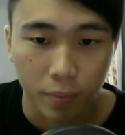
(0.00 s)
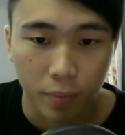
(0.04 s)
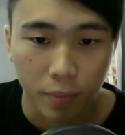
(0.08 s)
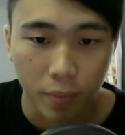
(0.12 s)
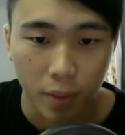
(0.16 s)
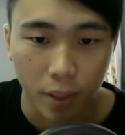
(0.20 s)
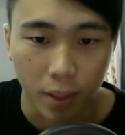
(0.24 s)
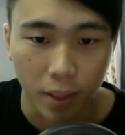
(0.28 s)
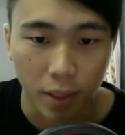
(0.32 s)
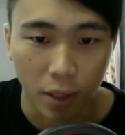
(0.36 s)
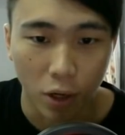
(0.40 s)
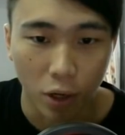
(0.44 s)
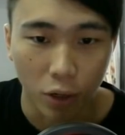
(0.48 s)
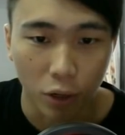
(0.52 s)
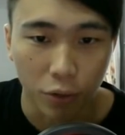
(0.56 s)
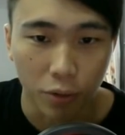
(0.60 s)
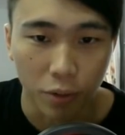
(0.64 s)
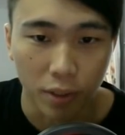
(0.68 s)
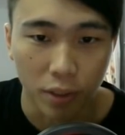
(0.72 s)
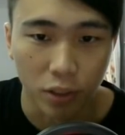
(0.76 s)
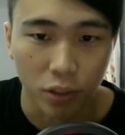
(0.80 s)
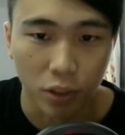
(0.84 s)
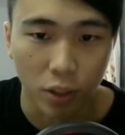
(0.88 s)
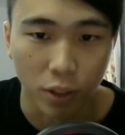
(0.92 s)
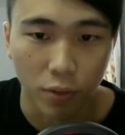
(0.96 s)
And then auto
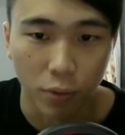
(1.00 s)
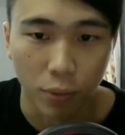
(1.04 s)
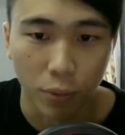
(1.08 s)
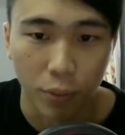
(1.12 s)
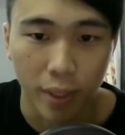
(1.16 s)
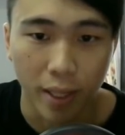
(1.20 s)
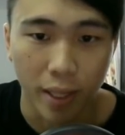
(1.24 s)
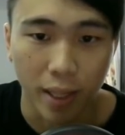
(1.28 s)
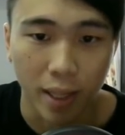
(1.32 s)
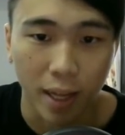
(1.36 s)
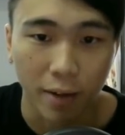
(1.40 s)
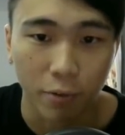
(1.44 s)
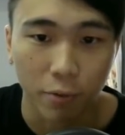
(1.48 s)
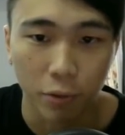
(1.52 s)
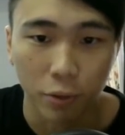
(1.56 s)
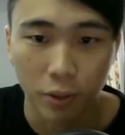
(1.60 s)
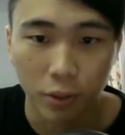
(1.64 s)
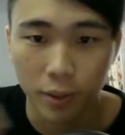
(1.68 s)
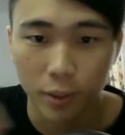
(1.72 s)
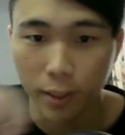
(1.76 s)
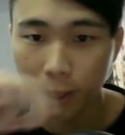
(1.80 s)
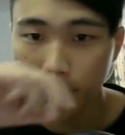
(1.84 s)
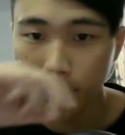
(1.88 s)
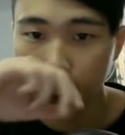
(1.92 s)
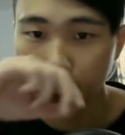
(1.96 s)
dissolve away that light
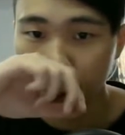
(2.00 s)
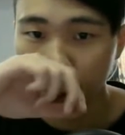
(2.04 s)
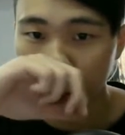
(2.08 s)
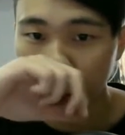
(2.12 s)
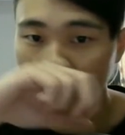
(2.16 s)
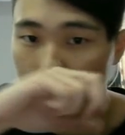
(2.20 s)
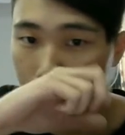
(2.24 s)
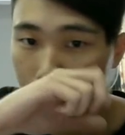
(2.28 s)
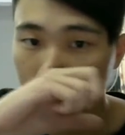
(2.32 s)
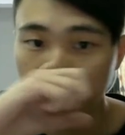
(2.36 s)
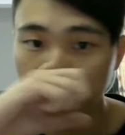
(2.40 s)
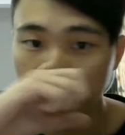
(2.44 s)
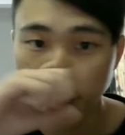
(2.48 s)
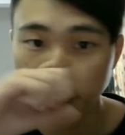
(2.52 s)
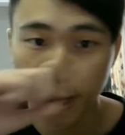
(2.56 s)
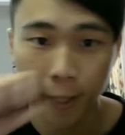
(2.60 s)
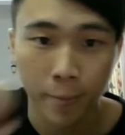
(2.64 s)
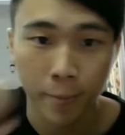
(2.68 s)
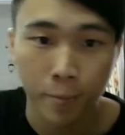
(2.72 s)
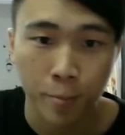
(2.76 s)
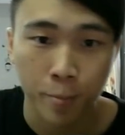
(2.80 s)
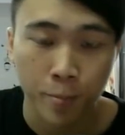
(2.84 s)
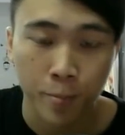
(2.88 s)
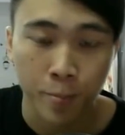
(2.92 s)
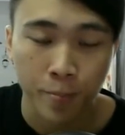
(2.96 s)
runes. And
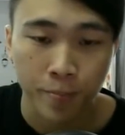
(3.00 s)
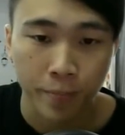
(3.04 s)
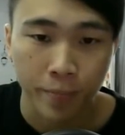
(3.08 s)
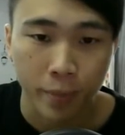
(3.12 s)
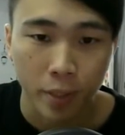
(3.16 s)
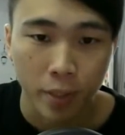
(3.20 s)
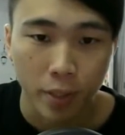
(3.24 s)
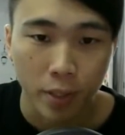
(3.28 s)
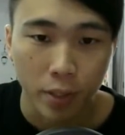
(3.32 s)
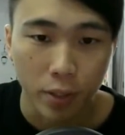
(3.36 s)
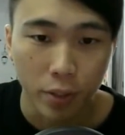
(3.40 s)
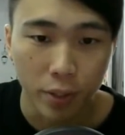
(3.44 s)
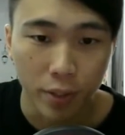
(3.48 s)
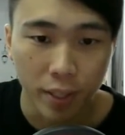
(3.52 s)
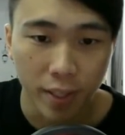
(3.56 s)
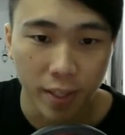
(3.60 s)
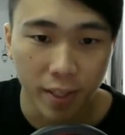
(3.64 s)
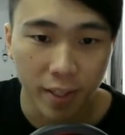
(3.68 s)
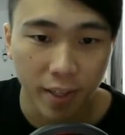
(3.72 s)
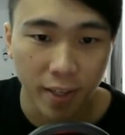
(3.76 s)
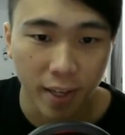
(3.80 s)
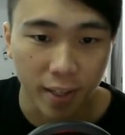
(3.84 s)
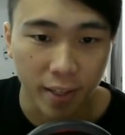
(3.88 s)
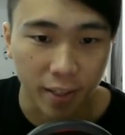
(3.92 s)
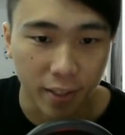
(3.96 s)
then you
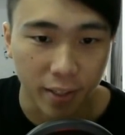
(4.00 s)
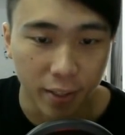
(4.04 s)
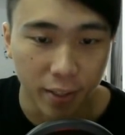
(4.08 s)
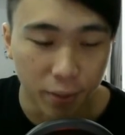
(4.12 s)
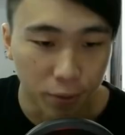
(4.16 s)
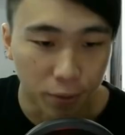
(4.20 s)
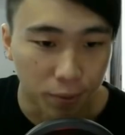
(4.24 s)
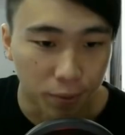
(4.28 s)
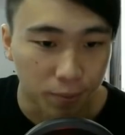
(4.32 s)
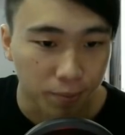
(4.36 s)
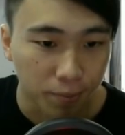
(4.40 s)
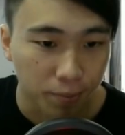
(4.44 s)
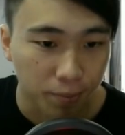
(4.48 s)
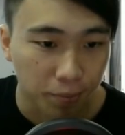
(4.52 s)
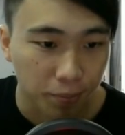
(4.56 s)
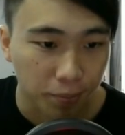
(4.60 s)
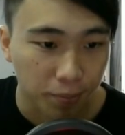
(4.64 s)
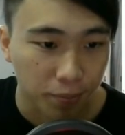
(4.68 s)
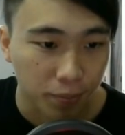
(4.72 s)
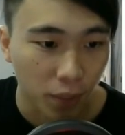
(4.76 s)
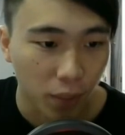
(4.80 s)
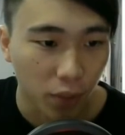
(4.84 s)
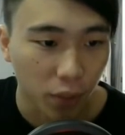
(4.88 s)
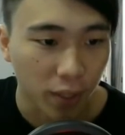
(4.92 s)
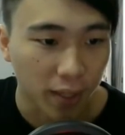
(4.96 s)
didn't get the kill.
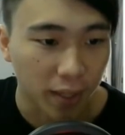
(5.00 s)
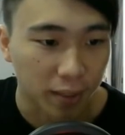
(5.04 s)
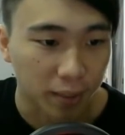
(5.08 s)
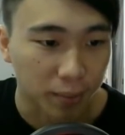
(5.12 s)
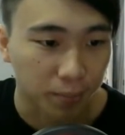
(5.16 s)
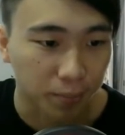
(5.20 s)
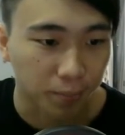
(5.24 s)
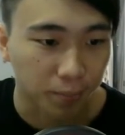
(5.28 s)
Okay.